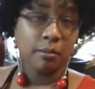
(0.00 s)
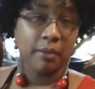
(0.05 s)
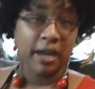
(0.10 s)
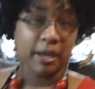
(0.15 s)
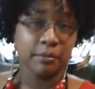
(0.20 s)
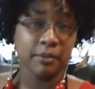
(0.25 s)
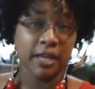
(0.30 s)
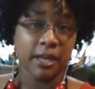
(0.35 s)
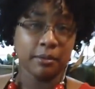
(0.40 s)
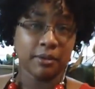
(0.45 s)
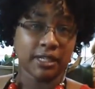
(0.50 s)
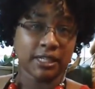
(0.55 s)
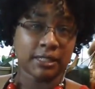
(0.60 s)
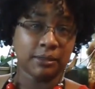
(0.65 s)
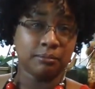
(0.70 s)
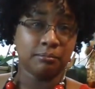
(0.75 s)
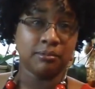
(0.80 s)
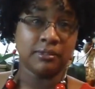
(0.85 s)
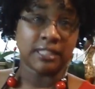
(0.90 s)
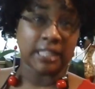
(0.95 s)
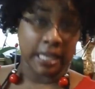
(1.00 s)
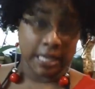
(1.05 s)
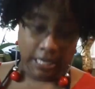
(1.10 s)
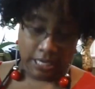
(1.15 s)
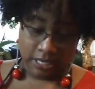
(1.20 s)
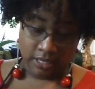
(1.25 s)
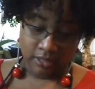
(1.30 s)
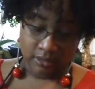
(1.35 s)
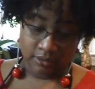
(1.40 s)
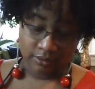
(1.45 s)
might be able to
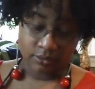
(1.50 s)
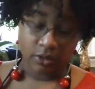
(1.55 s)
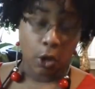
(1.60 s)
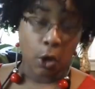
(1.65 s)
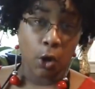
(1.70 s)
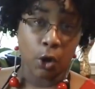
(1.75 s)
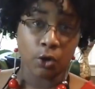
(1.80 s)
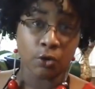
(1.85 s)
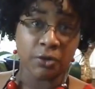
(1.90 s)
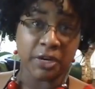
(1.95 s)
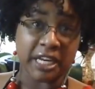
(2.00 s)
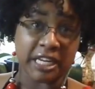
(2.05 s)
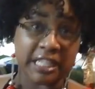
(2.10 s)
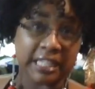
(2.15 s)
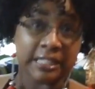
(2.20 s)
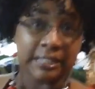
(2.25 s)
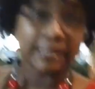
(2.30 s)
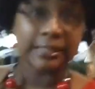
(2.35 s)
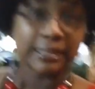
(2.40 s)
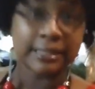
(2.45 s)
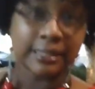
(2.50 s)
tell already,